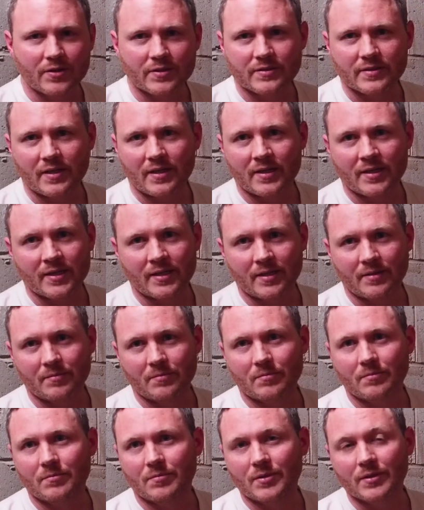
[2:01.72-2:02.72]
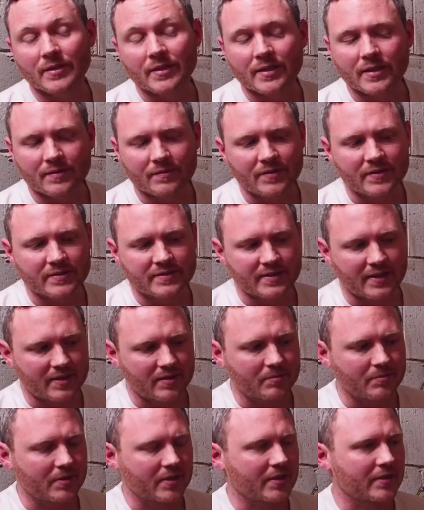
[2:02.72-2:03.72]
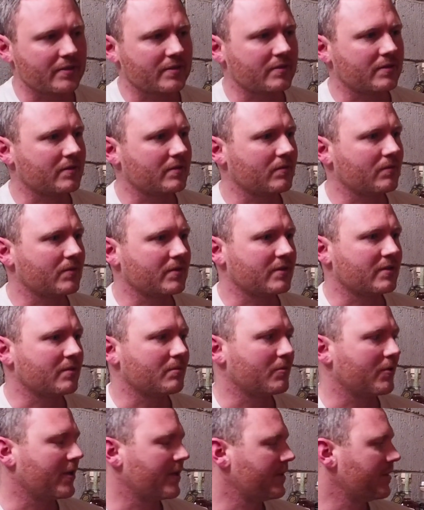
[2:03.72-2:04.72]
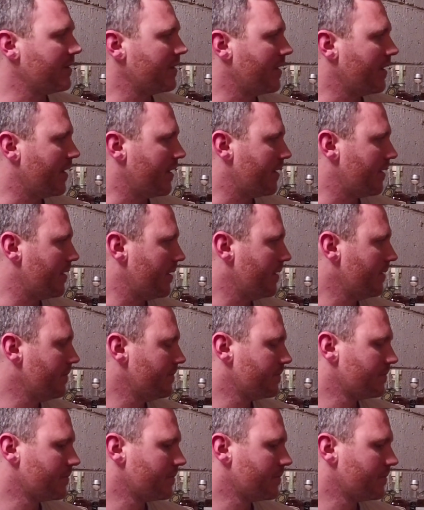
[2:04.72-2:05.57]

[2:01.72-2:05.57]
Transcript: as I believe, the second biggest whiskey brand in Canada.